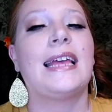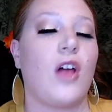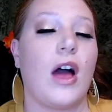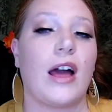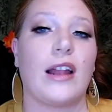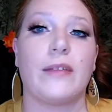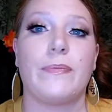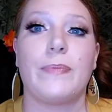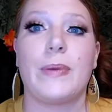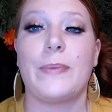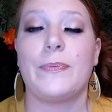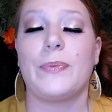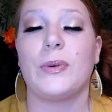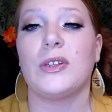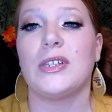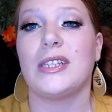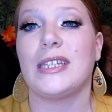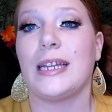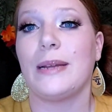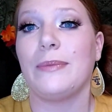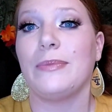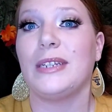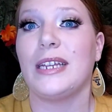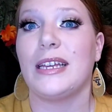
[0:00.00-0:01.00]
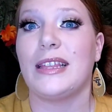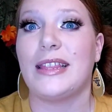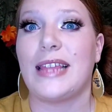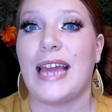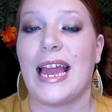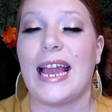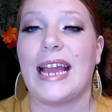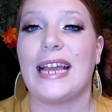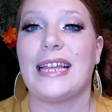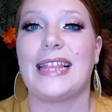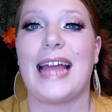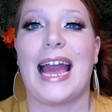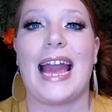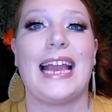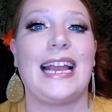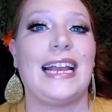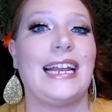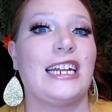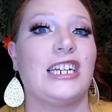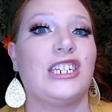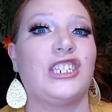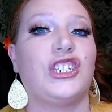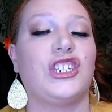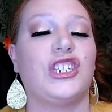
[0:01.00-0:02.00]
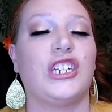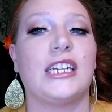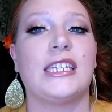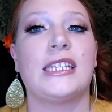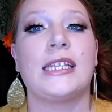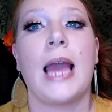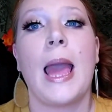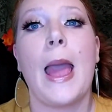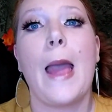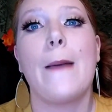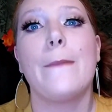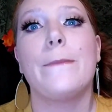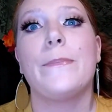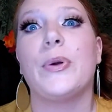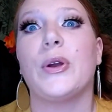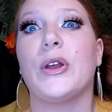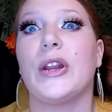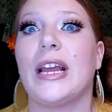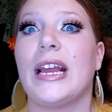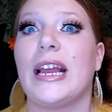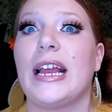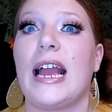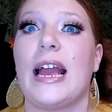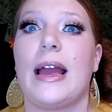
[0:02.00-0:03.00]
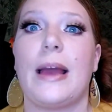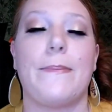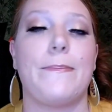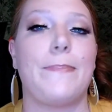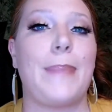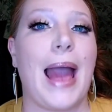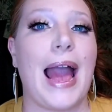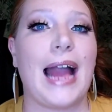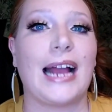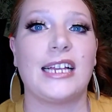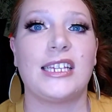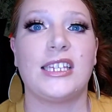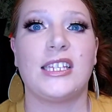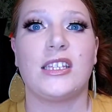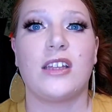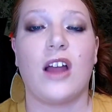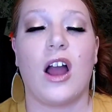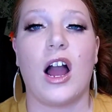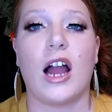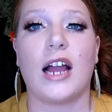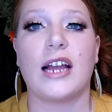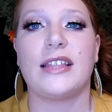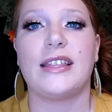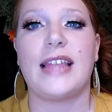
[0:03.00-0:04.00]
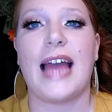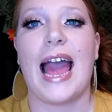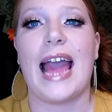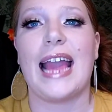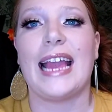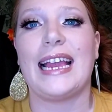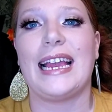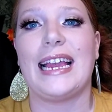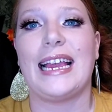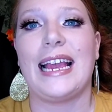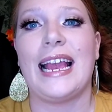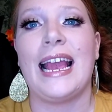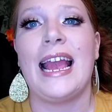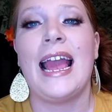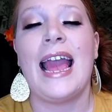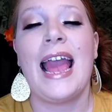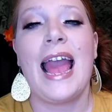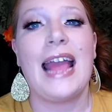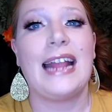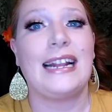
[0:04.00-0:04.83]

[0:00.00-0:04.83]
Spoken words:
A lot of people seem to think that he is just putting back stock that he